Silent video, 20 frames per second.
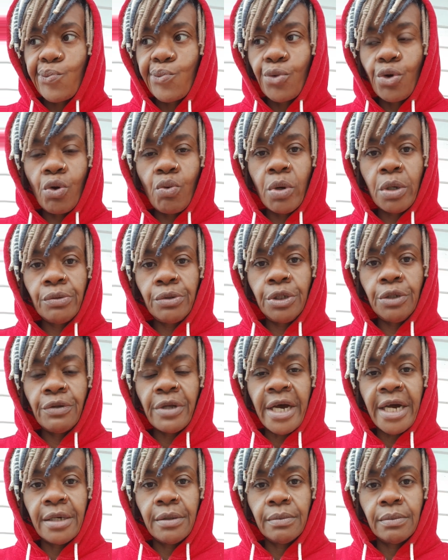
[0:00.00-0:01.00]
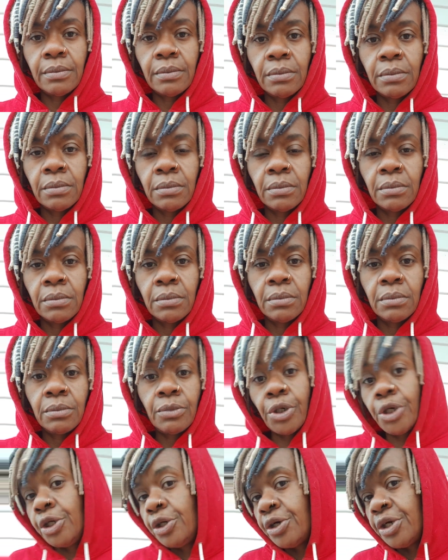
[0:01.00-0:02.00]
who won't do that?
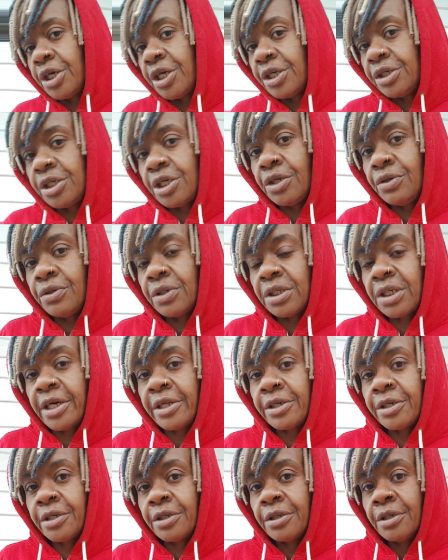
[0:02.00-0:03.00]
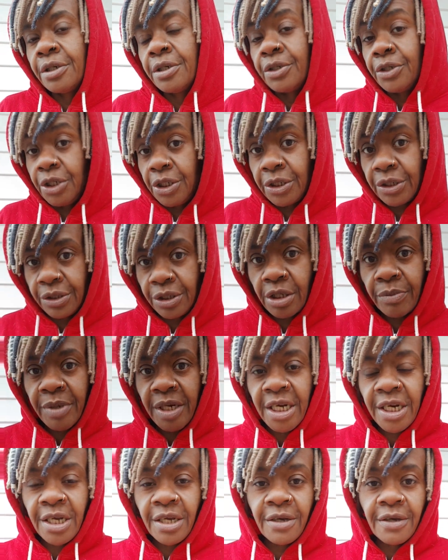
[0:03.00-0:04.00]
Or are you going to continue to tell her she's
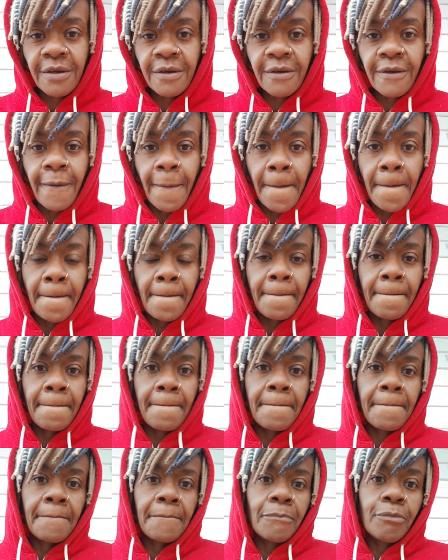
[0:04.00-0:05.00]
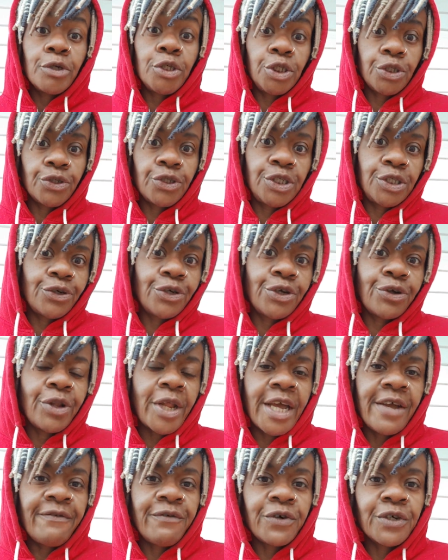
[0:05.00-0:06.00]
intimidating and she'll steal your
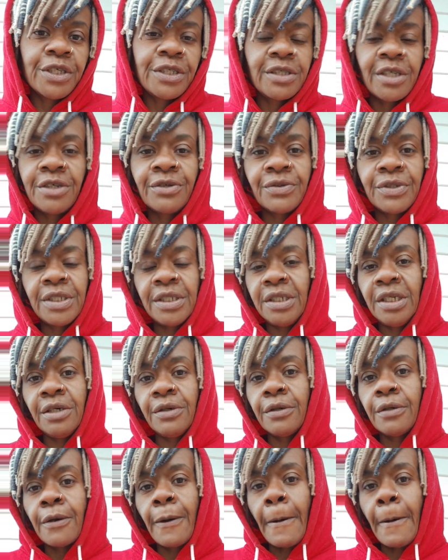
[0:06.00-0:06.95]
life force? I don't steal.